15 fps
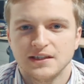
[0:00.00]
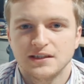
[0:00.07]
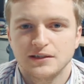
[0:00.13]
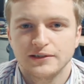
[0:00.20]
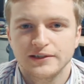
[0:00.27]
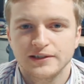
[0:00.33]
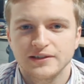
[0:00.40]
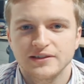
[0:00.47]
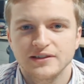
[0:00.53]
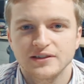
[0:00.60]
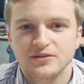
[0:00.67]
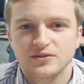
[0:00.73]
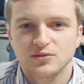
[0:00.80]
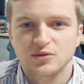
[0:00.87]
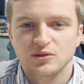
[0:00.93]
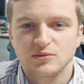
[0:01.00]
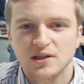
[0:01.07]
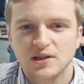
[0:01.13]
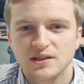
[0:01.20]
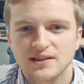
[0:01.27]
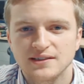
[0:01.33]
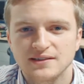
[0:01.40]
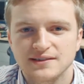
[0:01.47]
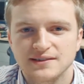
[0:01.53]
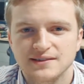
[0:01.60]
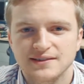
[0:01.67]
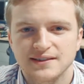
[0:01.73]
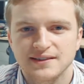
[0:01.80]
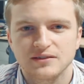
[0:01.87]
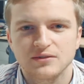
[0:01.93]
Looking at those oil markets, as I
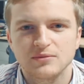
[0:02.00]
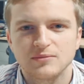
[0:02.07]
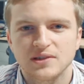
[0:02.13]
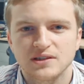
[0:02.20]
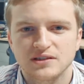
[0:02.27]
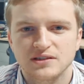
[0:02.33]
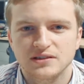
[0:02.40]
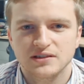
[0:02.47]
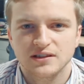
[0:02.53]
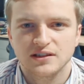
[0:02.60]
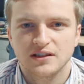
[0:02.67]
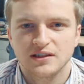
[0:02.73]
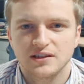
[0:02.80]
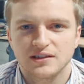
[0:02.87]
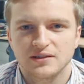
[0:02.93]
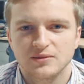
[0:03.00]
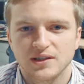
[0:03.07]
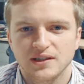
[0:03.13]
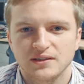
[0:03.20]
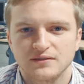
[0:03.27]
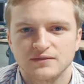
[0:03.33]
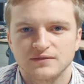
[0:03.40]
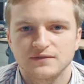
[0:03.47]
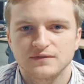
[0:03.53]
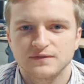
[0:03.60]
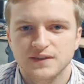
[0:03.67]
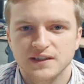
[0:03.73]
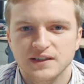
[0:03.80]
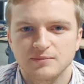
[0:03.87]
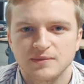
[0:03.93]
said, not much in the way of
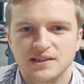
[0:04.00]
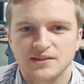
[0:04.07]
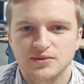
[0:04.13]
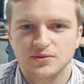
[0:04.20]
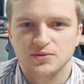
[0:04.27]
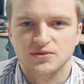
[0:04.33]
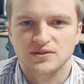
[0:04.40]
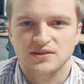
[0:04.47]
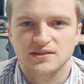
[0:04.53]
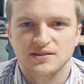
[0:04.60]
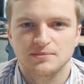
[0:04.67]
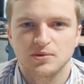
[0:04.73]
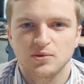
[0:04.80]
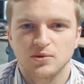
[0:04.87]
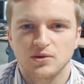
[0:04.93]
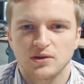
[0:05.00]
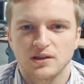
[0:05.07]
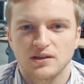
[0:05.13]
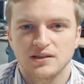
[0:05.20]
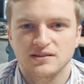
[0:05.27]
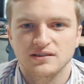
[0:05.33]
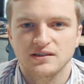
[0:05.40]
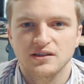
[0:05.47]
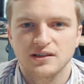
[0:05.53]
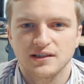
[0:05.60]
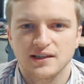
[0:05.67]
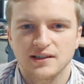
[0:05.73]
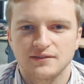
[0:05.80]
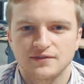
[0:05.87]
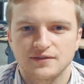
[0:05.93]
fundamentals to support a slight
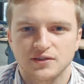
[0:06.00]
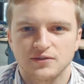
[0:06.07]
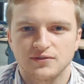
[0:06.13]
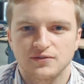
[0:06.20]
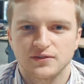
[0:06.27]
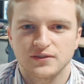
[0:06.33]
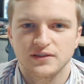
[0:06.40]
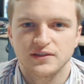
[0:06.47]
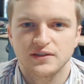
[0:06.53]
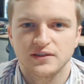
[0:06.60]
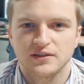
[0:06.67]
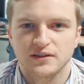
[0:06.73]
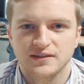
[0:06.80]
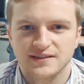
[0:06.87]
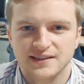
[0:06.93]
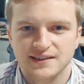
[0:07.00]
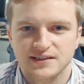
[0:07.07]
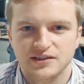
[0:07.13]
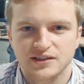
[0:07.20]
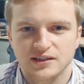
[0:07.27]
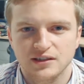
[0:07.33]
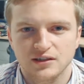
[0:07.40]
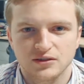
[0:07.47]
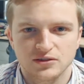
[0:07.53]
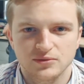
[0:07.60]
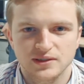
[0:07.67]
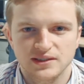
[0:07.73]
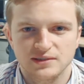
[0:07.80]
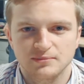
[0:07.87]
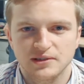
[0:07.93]
lift off the 6-year lows
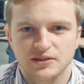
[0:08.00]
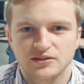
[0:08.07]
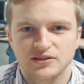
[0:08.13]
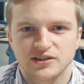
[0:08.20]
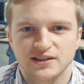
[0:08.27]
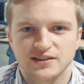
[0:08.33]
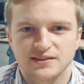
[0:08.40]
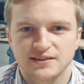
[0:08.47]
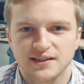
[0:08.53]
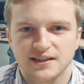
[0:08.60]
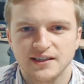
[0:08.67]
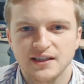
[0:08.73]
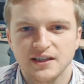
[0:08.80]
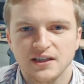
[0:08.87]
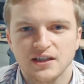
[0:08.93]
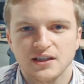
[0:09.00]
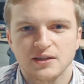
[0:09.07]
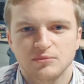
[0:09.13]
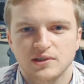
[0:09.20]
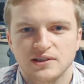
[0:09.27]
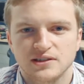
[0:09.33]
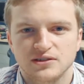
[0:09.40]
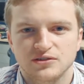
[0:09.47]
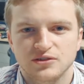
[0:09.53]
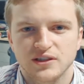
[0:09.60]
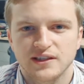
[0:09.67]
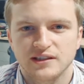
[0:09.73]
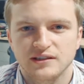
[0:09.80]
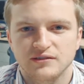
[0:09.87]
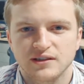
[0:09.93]
we experienced yesterday. Brent's
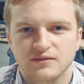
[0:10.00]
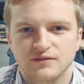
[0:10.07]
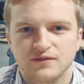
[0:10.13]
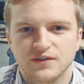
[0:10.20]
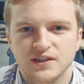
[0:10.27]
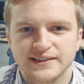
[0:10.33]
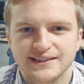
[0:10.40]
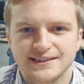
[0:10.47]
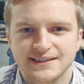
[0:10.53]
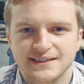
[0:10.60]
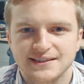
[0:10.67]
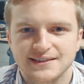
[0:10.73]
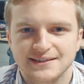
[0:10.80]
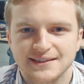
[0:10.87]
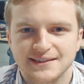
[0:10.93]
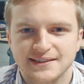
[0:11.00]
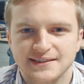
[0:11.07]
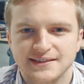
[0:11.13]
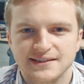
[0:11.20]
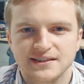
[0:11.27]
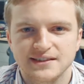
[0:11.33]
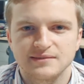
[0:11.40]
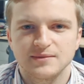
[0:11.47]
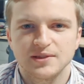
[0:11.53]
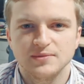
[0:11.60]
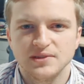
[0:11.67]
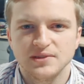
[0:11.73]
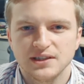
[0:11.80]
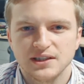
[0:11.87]
trading around 36.60 at the moment.